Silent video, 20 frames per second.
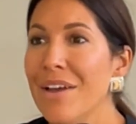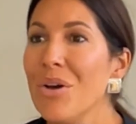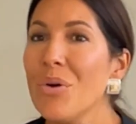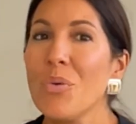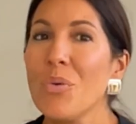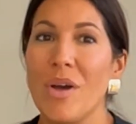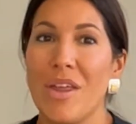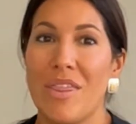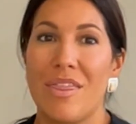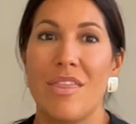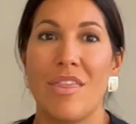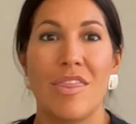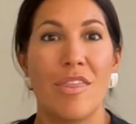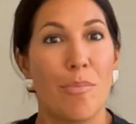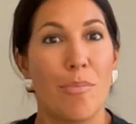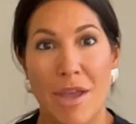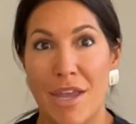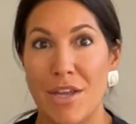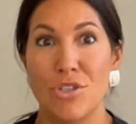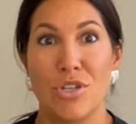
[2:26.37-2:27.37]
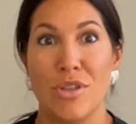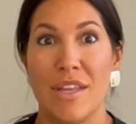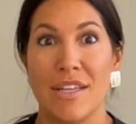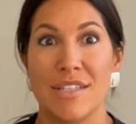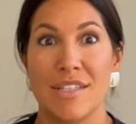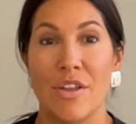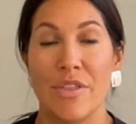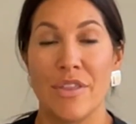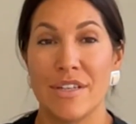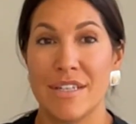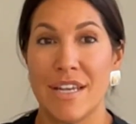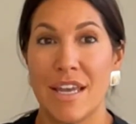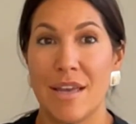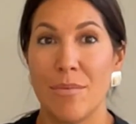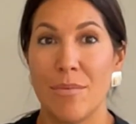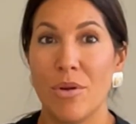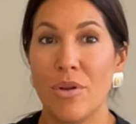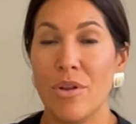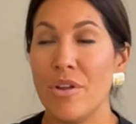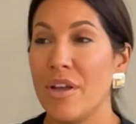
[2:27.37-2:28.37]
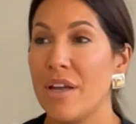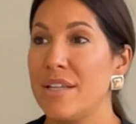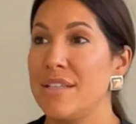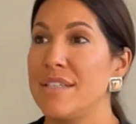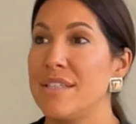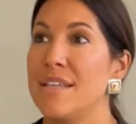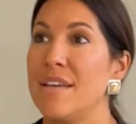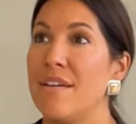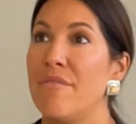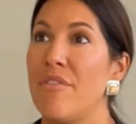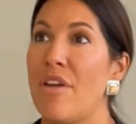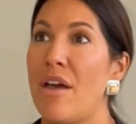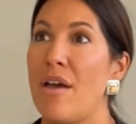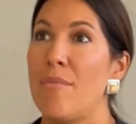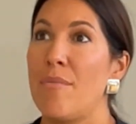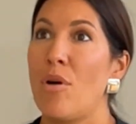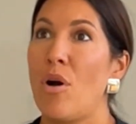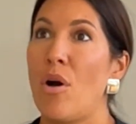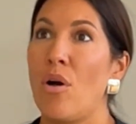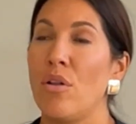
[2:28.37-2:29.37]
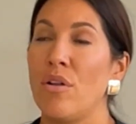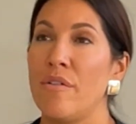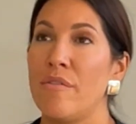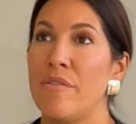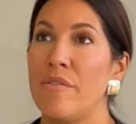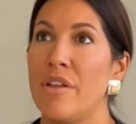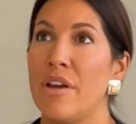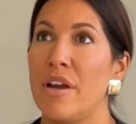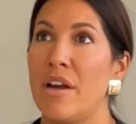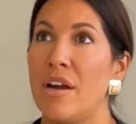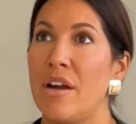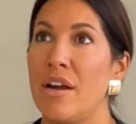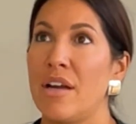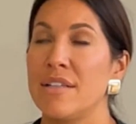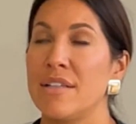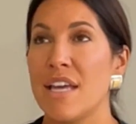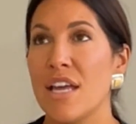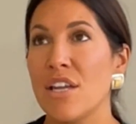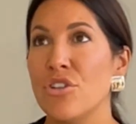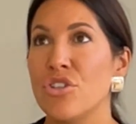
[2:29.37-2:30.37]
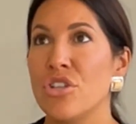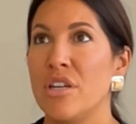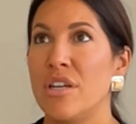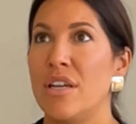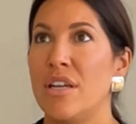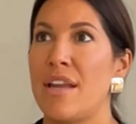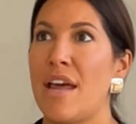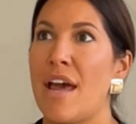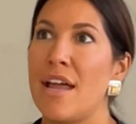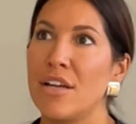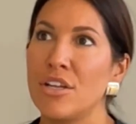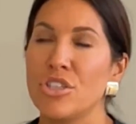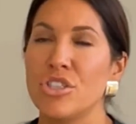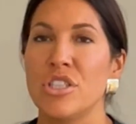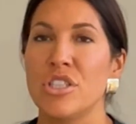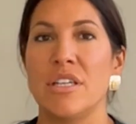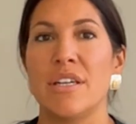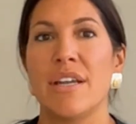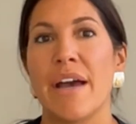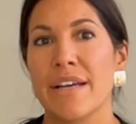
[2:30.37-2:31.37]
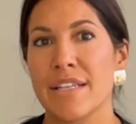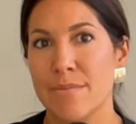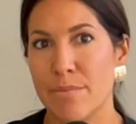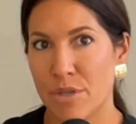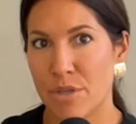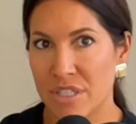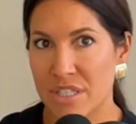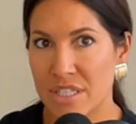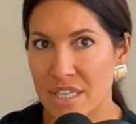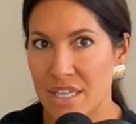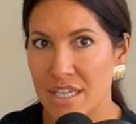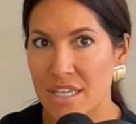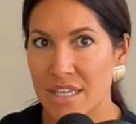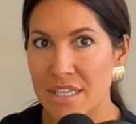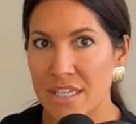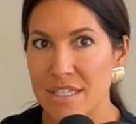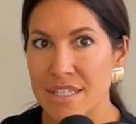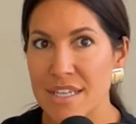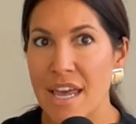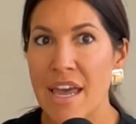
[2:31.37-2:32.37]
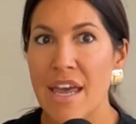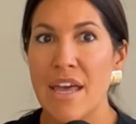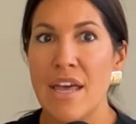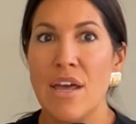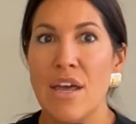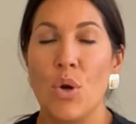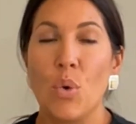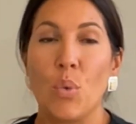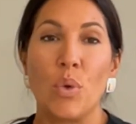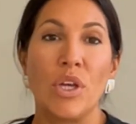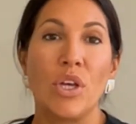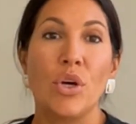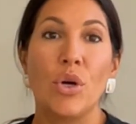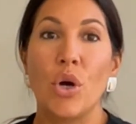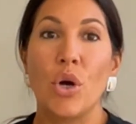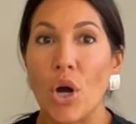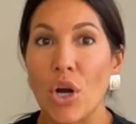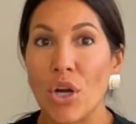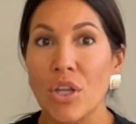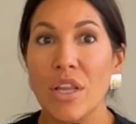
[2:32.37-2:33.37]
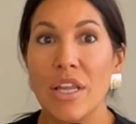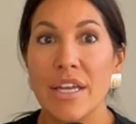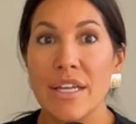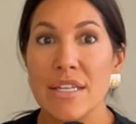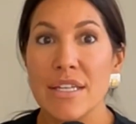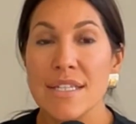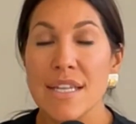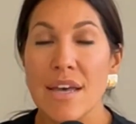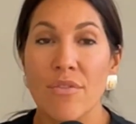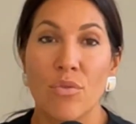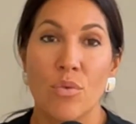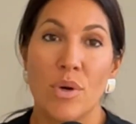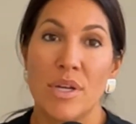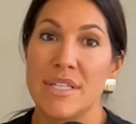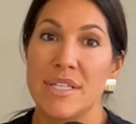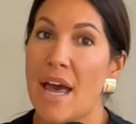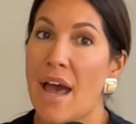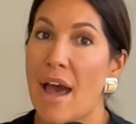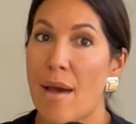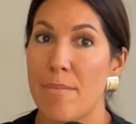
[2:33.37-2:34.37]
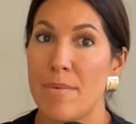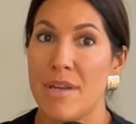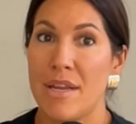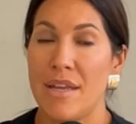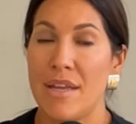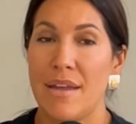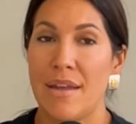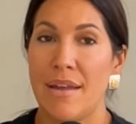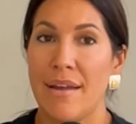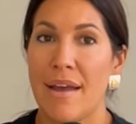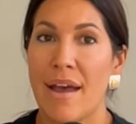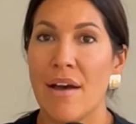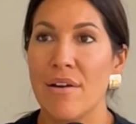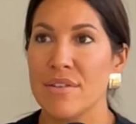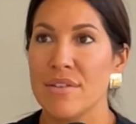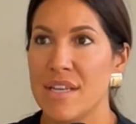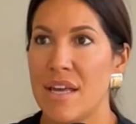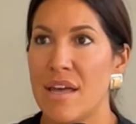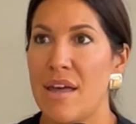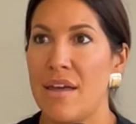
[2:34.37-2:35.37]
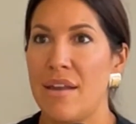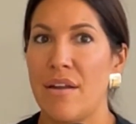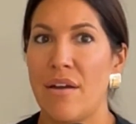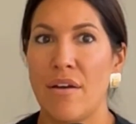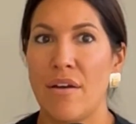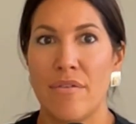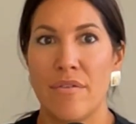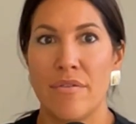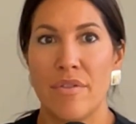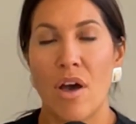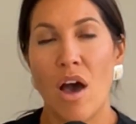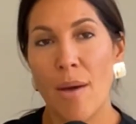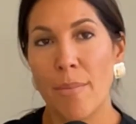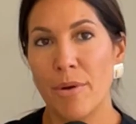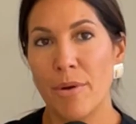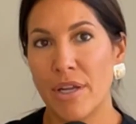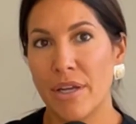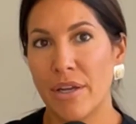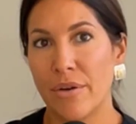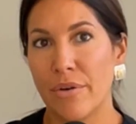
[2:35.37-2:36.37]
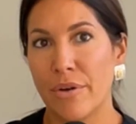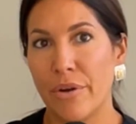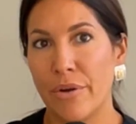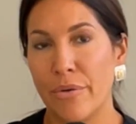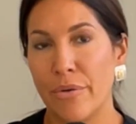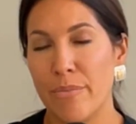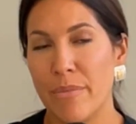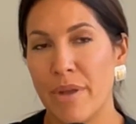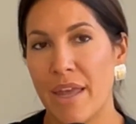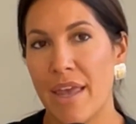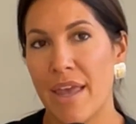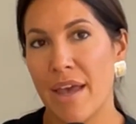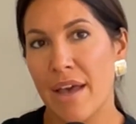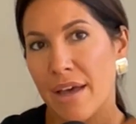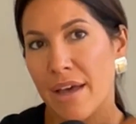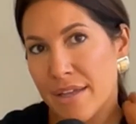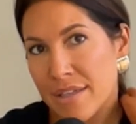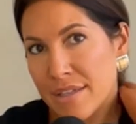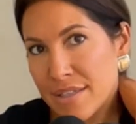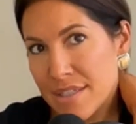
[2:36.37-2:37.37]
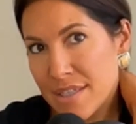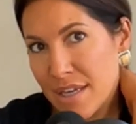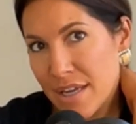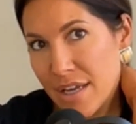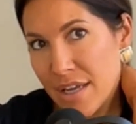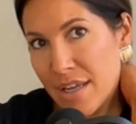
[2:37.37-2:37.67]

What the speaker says: with the patient that's on the table and to give them all of their attention and energy and expertise, regardless of what's happening outside of the operating room. And,